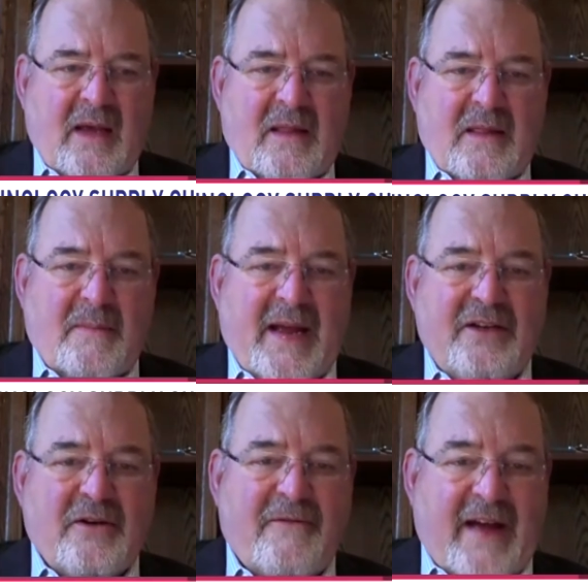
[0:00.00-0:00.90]

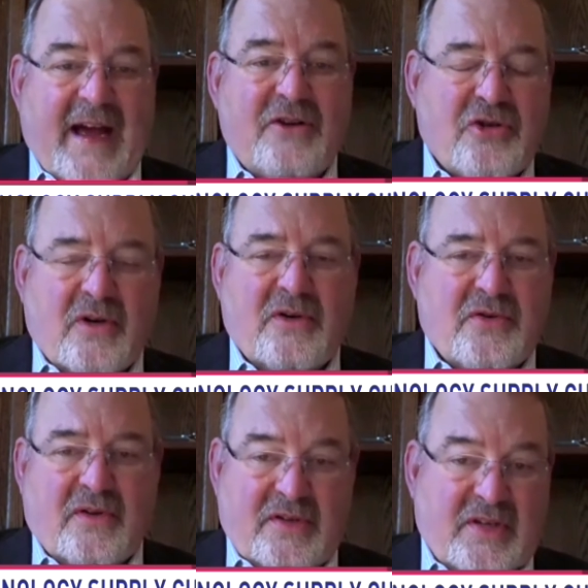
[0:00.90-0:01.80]
manufacturers
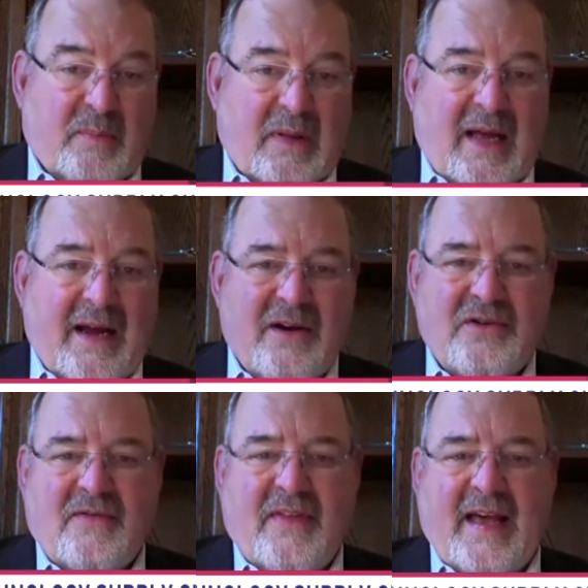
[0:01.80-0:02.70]
or the suppliers
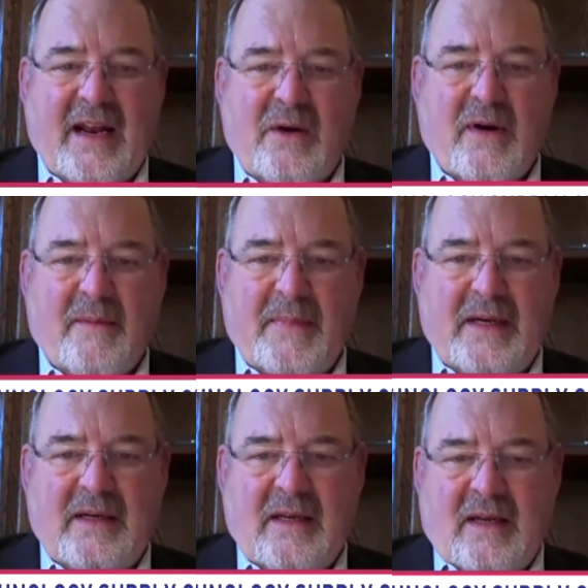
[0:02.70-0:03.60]
of that
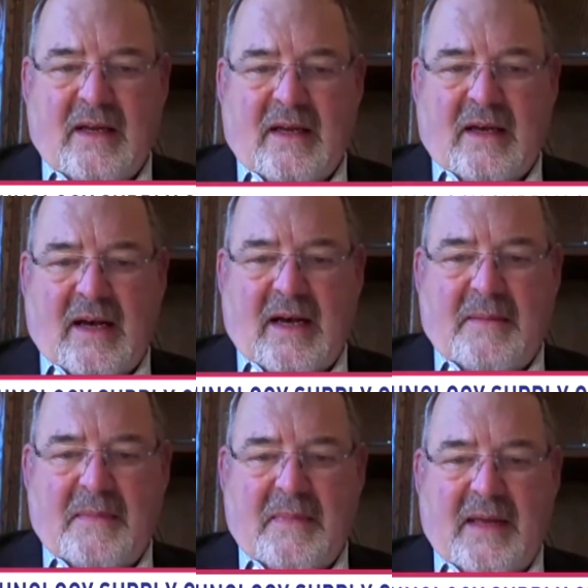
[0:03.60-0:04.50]
equipment
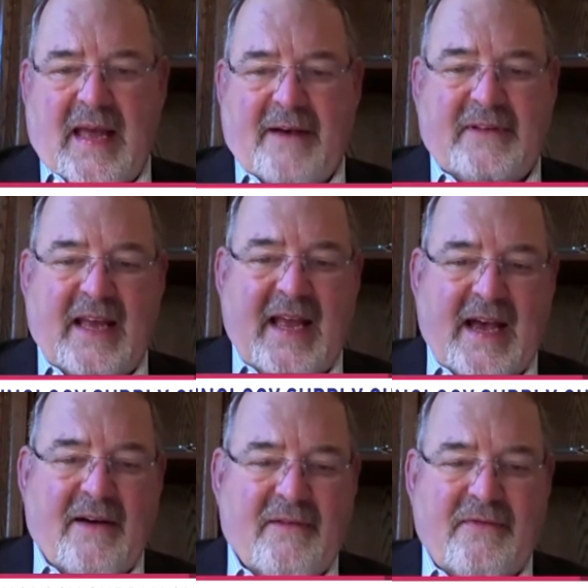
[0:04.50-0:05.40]
have to
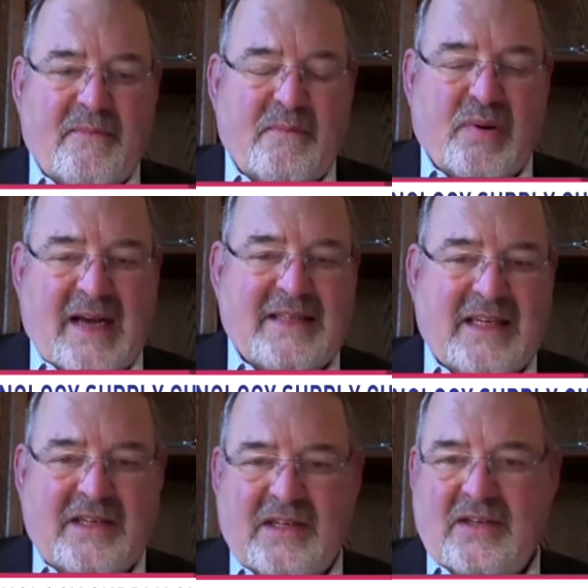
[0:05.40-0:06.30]
have
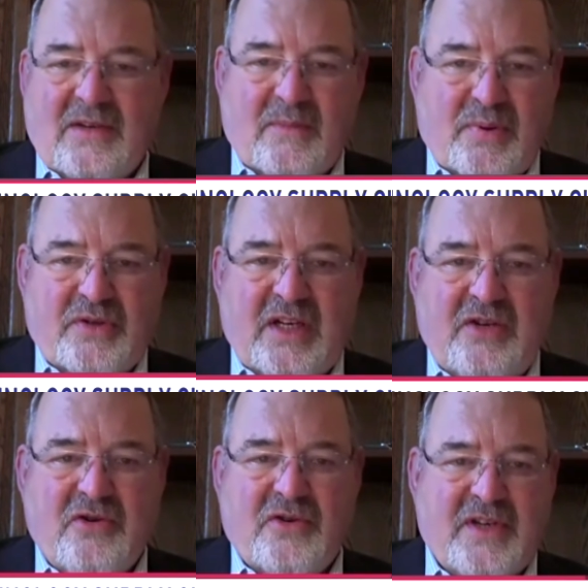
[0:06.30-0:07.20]
processes and
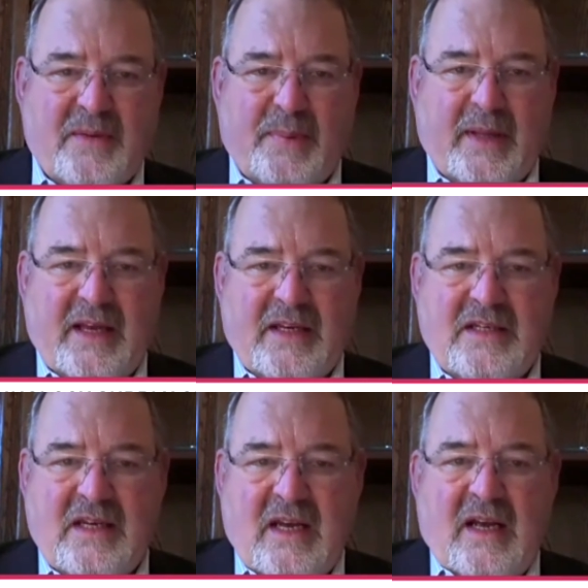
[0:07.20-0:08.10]
procedures in
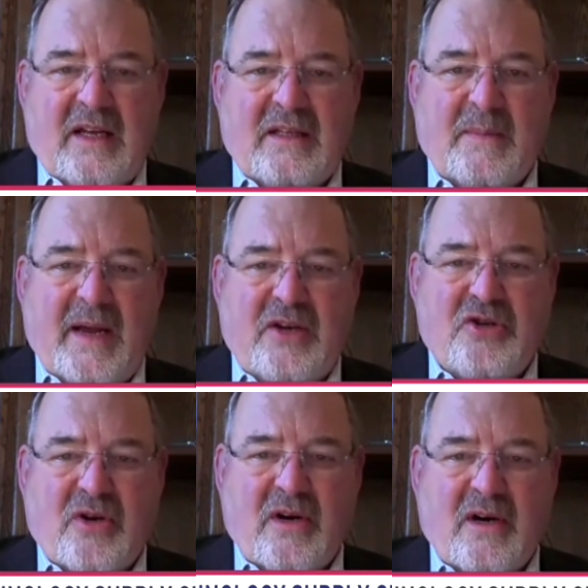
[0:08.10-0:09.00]
place to make
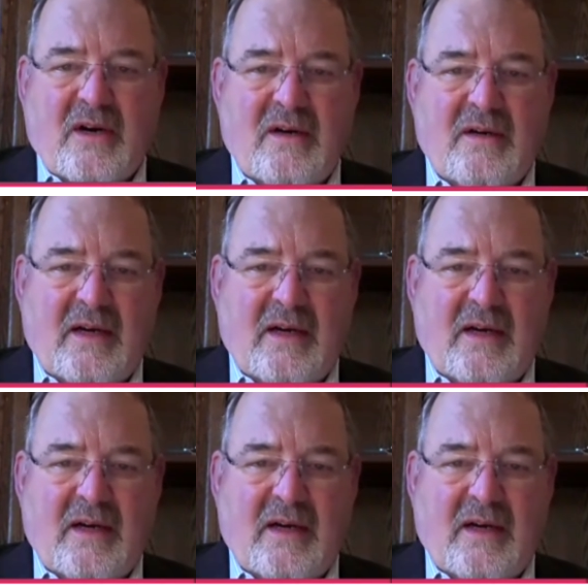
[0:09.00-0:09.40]
sure